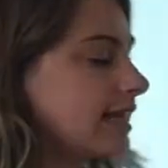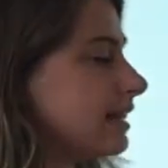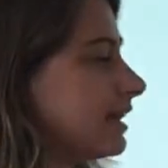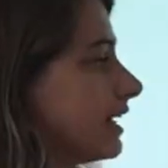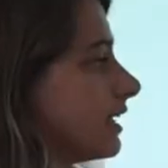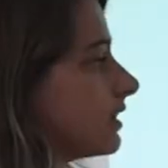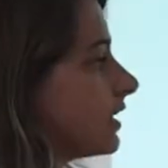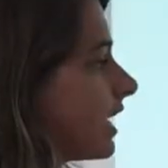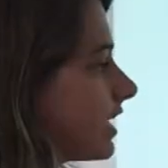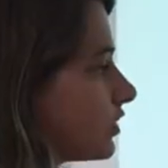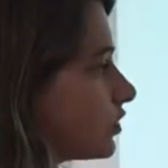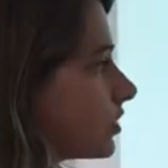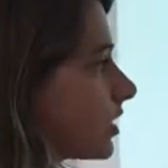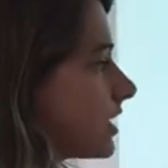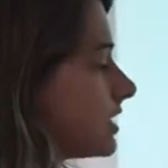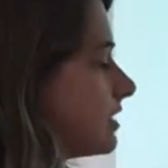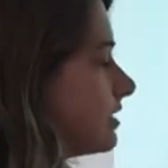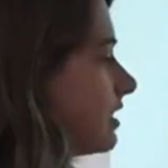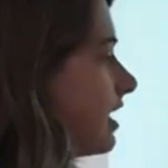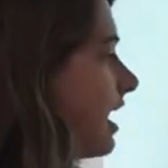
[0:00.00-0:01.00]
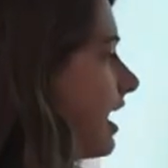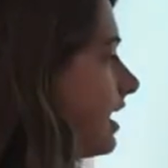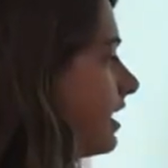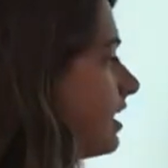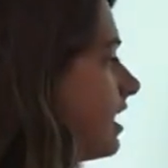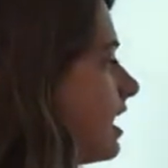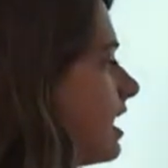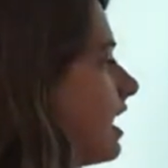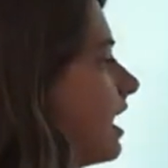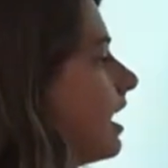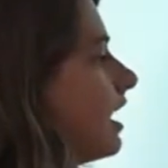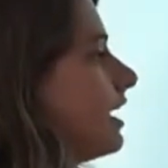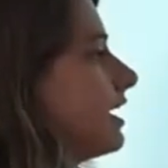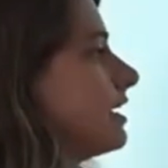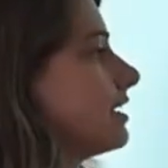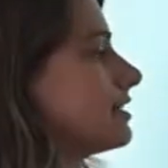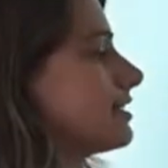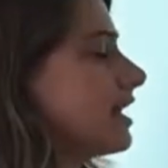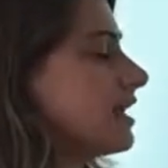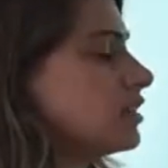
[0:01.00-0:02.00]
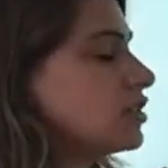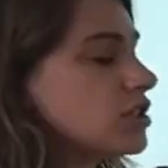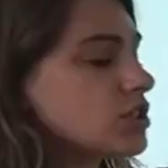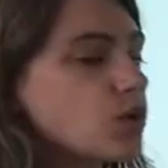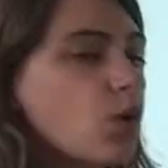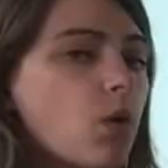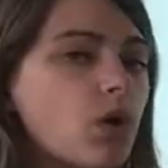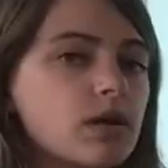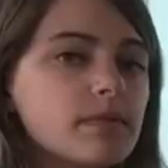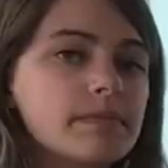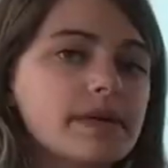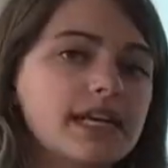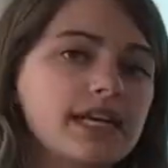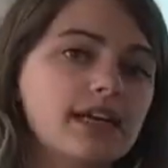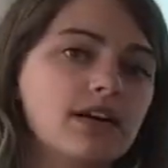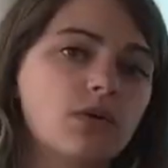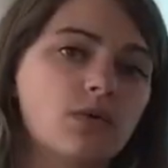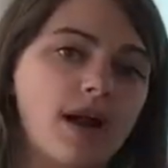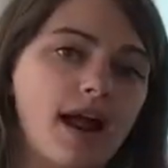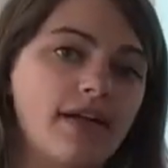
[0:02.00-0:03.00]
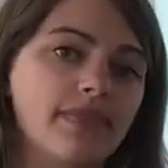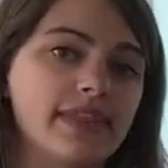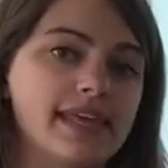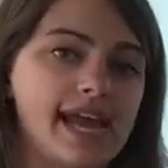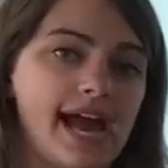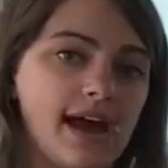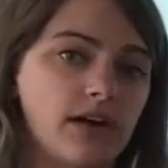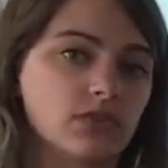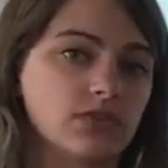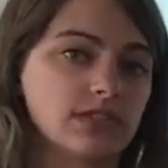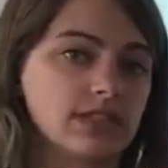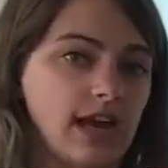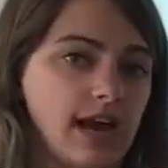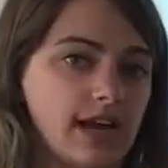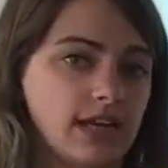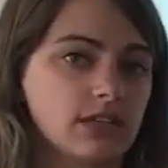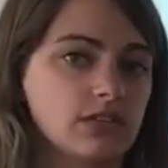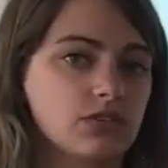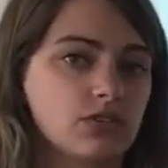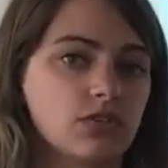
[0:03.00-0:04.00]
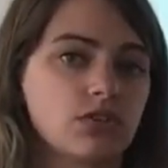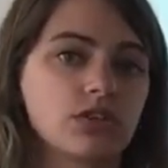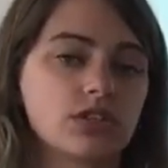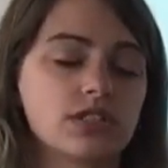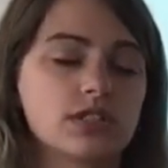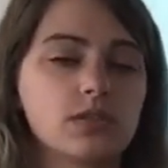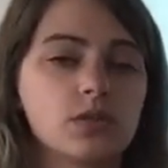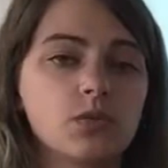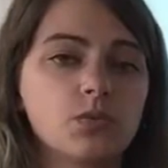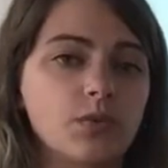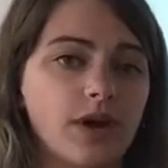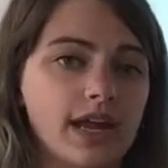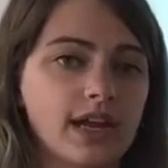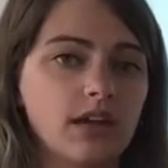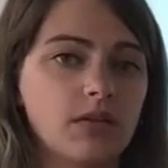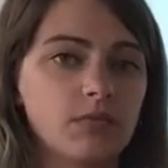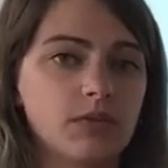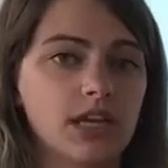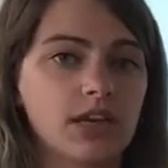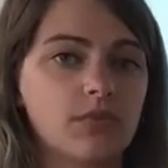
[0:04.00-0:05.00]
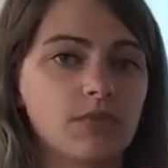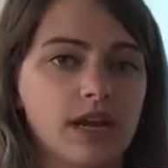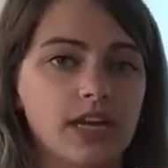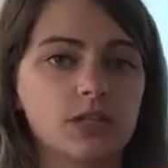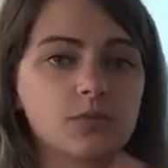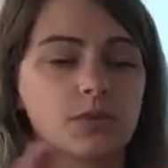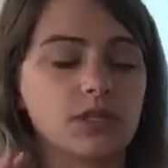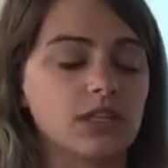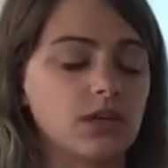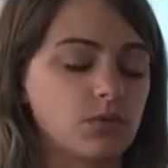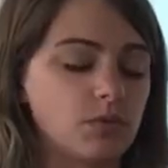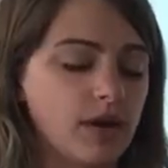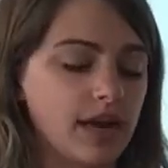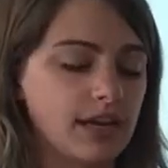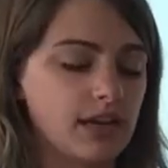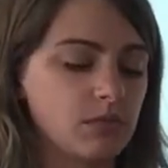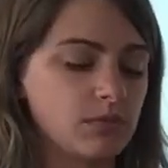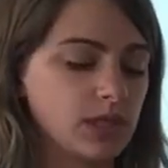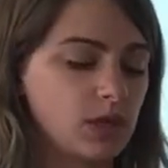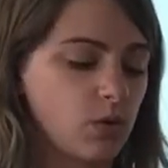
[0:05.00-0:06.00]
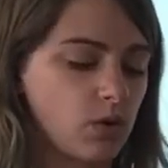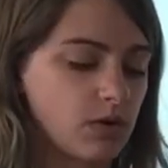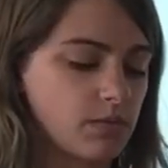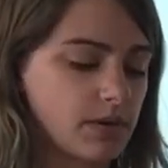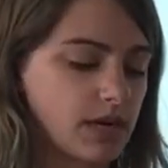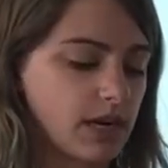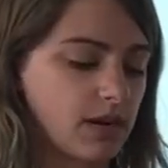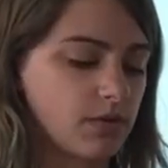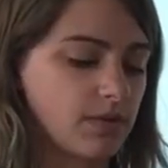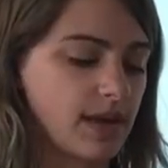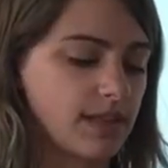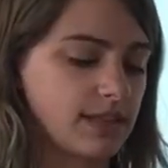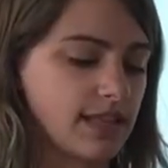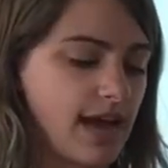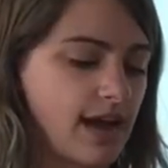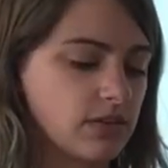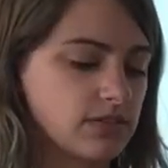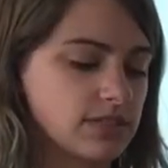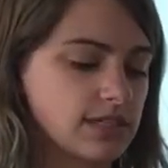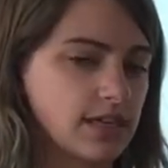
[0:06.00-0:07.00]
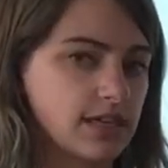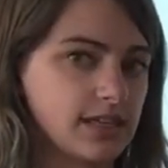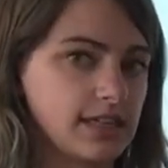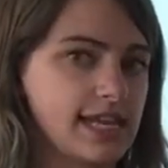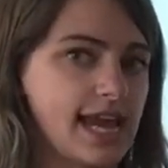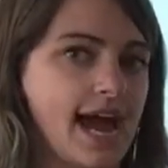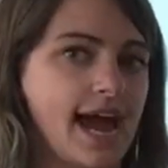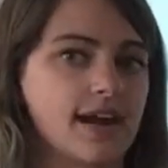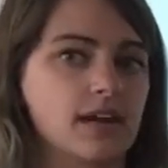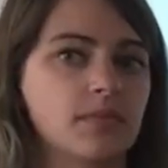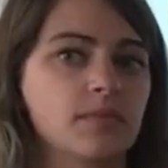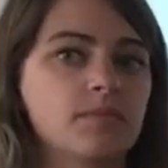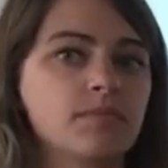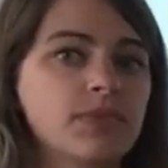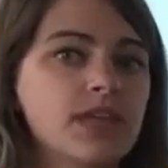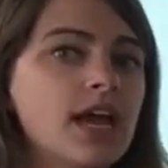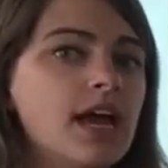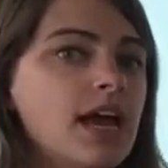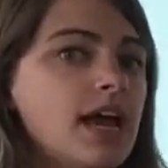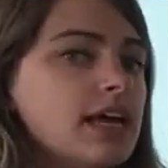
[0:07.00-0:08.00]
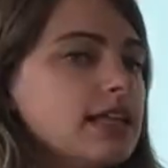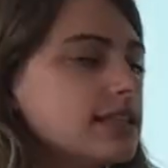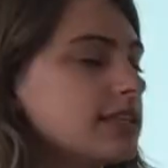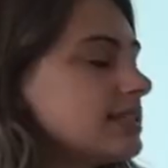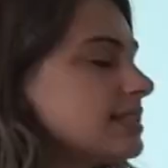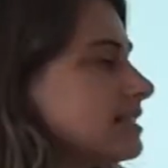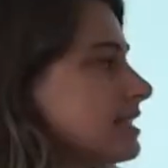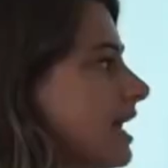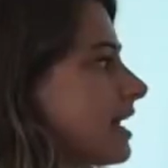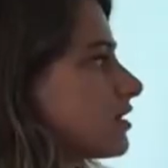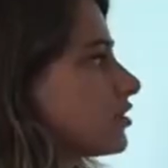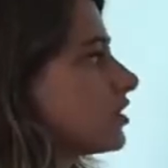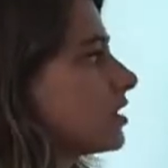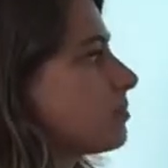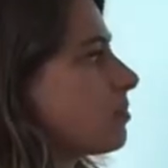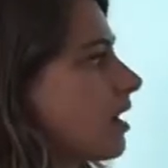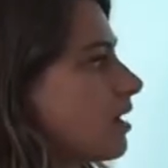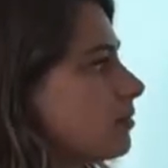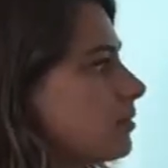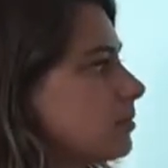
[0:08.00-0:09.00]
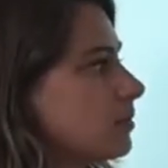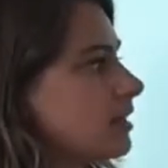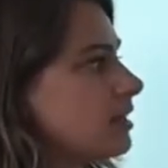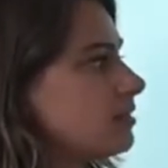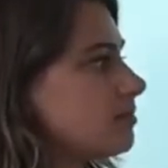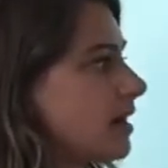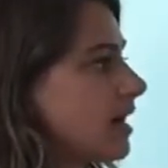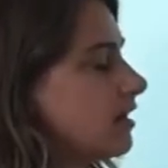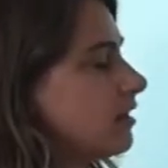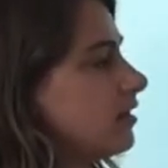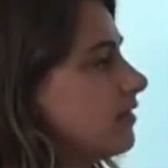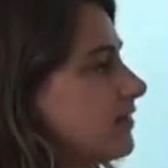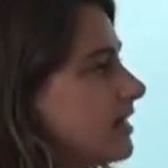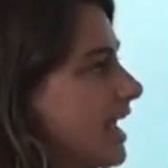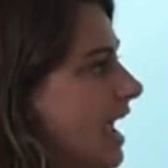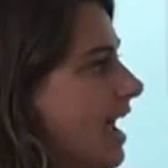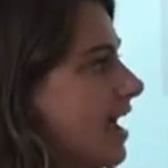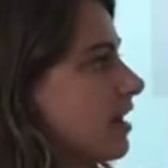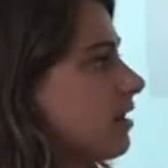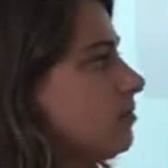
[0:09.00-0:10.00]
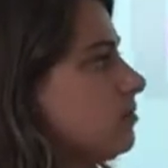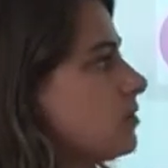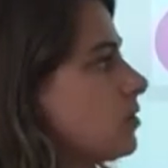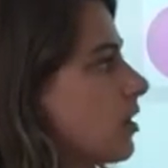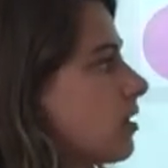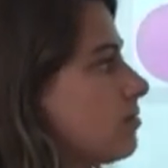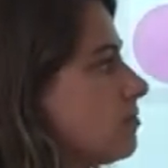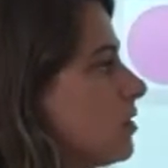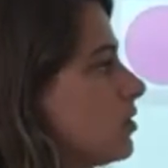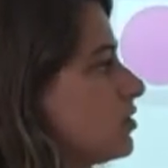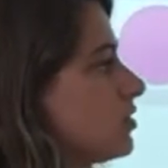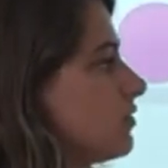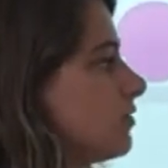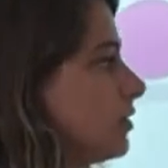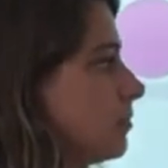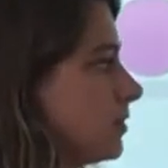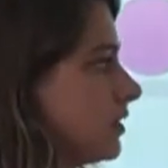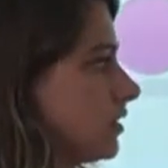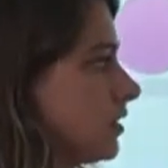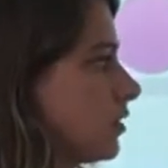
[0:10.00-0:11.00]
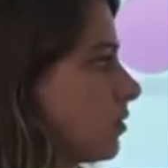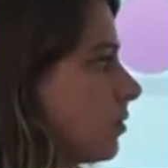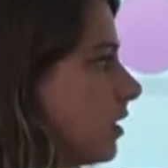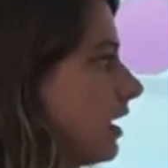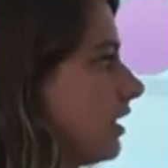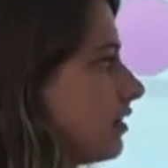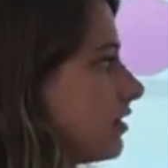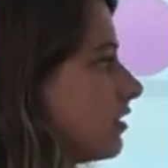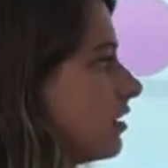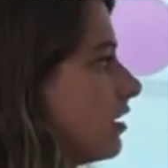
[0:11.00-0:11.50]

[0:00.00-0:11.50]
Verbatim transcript: The electrons then, he said just orbited around the outside. So they're still randomly arranged, but they're randomly orbiting around the outside of the atom. This is actually probably the model of the atom you are most familiar with.